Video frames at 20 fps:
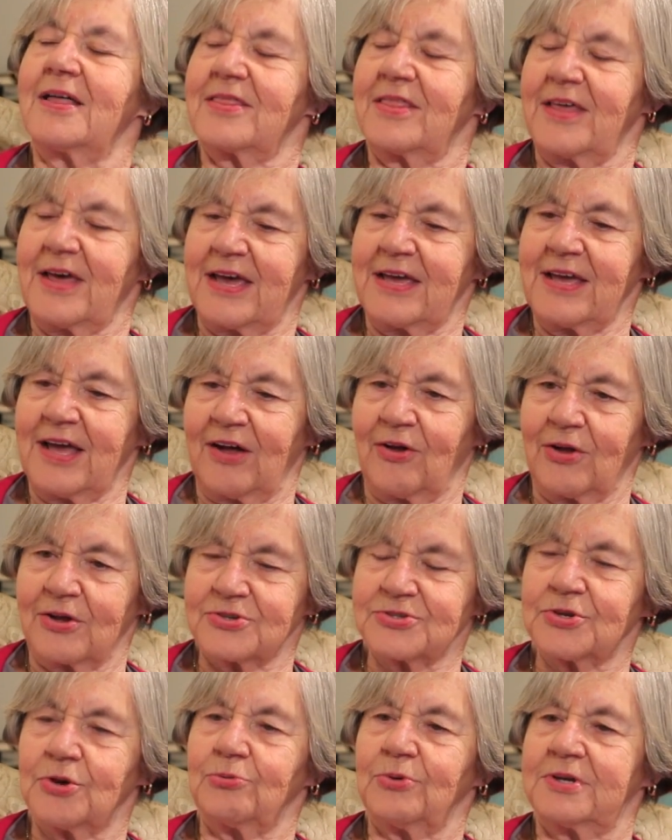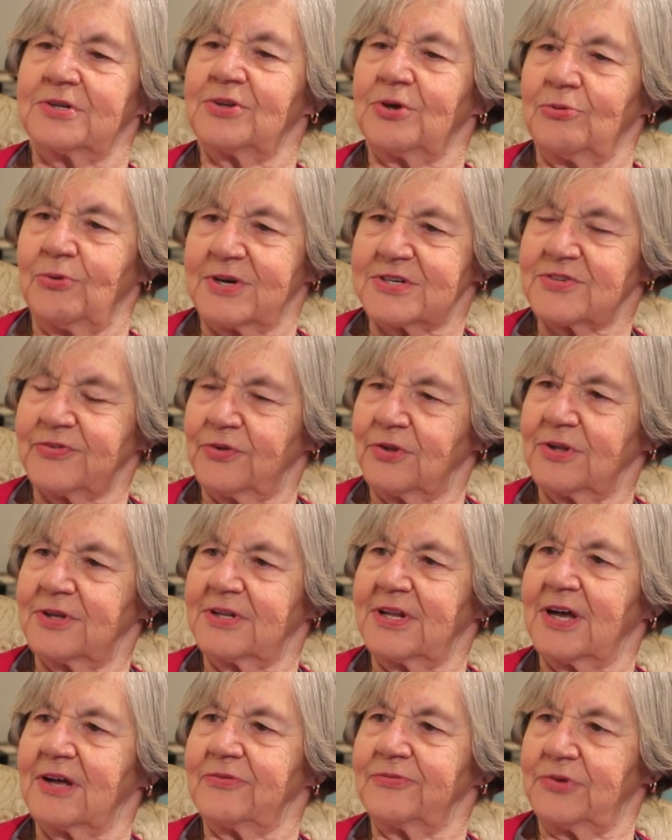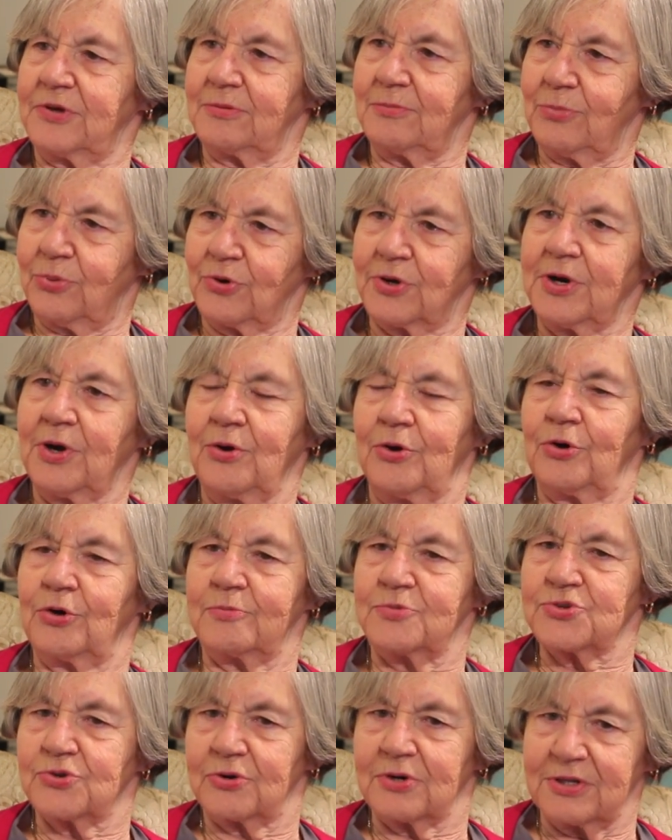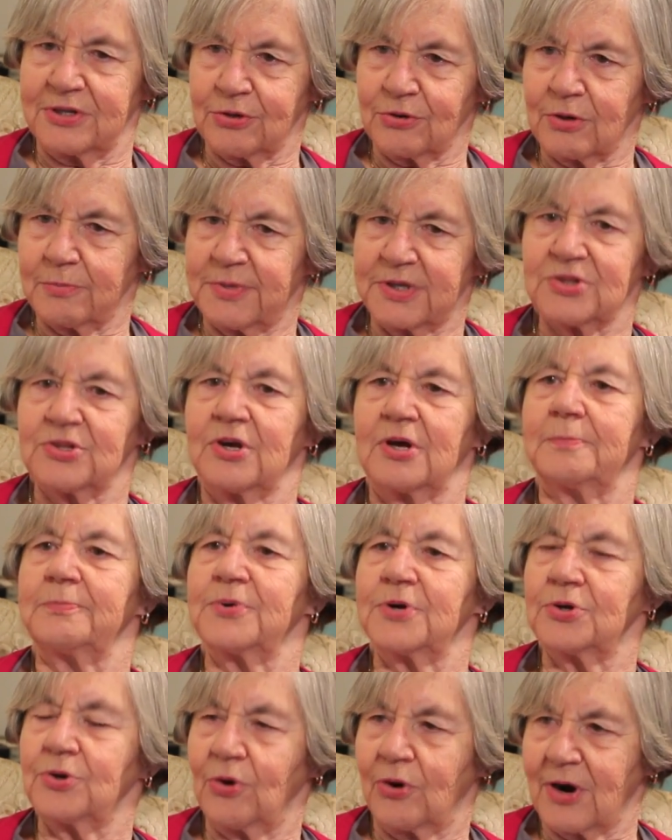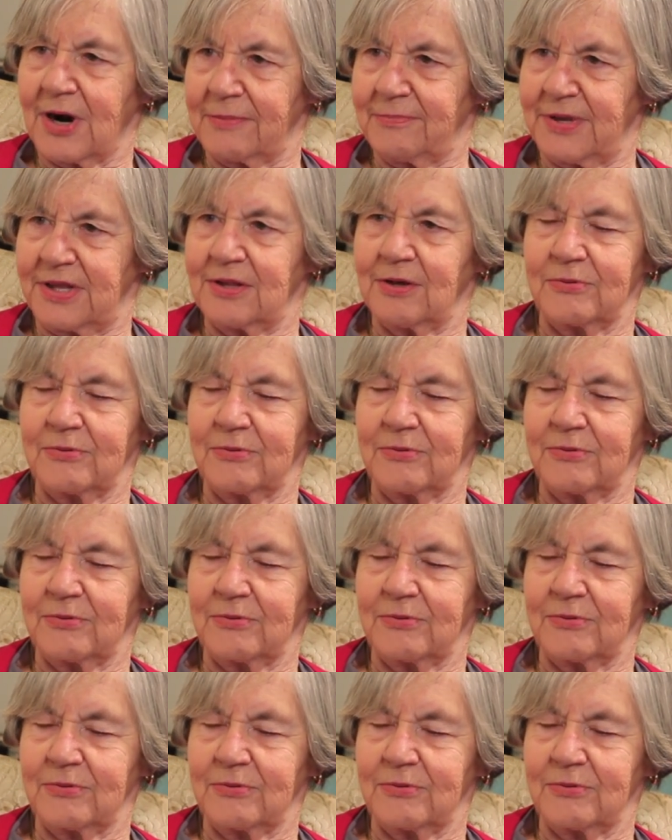they also went to West Philadelphia and bought homes, or a little bit to Upper Darby.